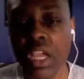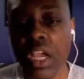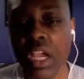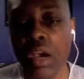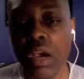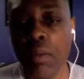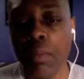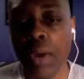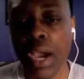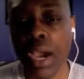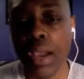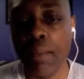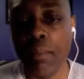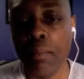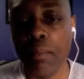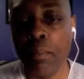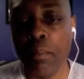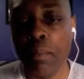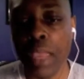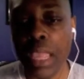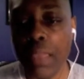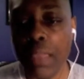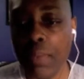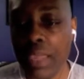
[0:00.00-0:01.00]
But
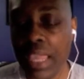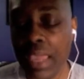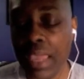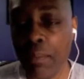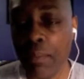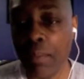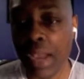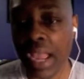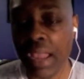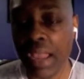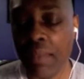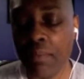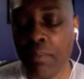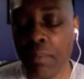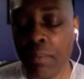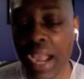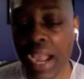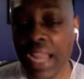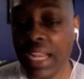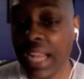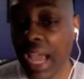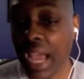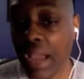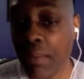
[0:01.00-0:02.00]
maybe it might,
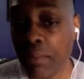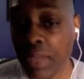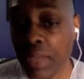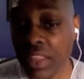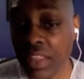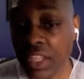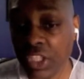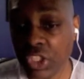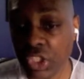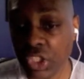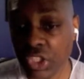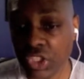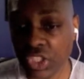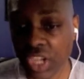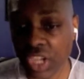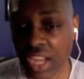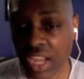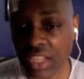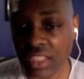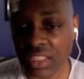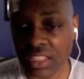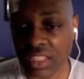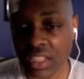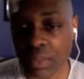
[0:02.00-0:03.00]
might not be that your
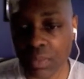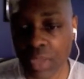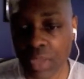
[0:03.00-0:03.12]
child is sleepy.